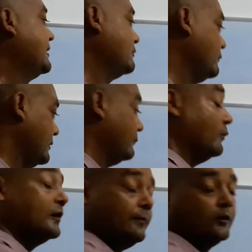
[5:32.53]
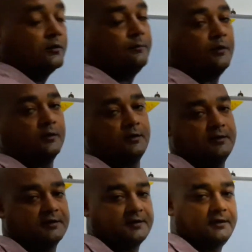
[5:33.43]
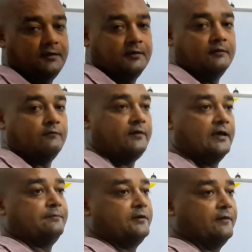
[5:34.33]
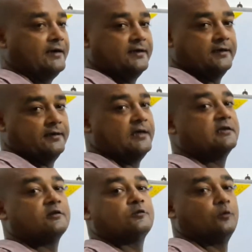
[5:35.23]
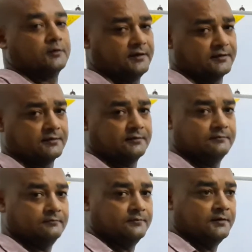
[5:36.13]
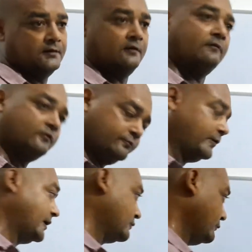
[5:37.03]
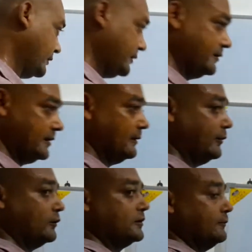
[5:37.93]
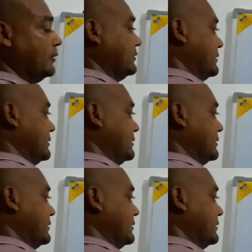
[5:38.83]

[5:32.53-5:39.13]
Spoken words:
knowing more about the modern history, we have divided its sources. For knowing about the modern